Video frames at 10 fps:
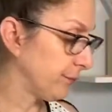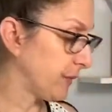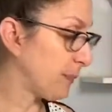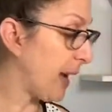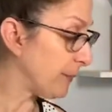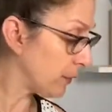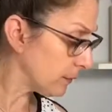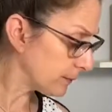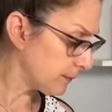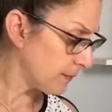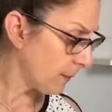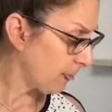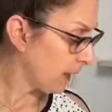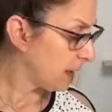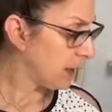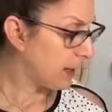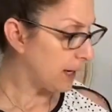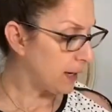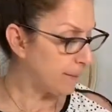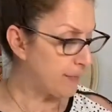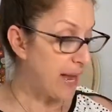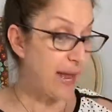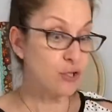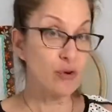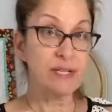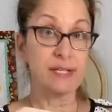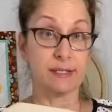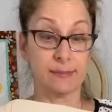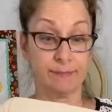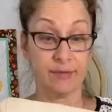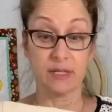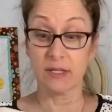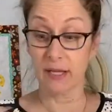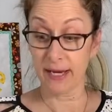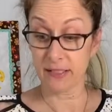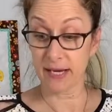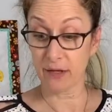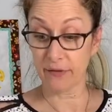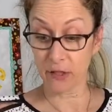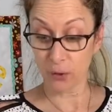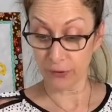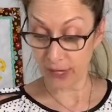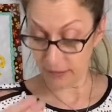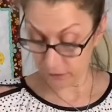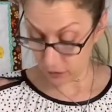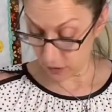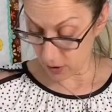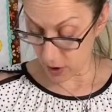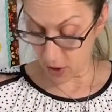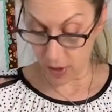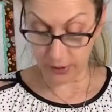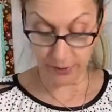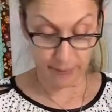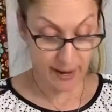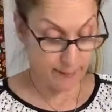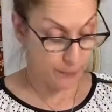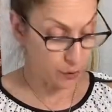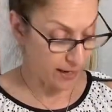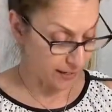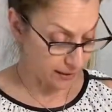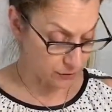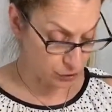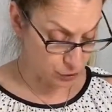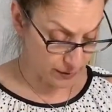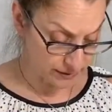paper and trace it. Lay down the old cover on the paper and trace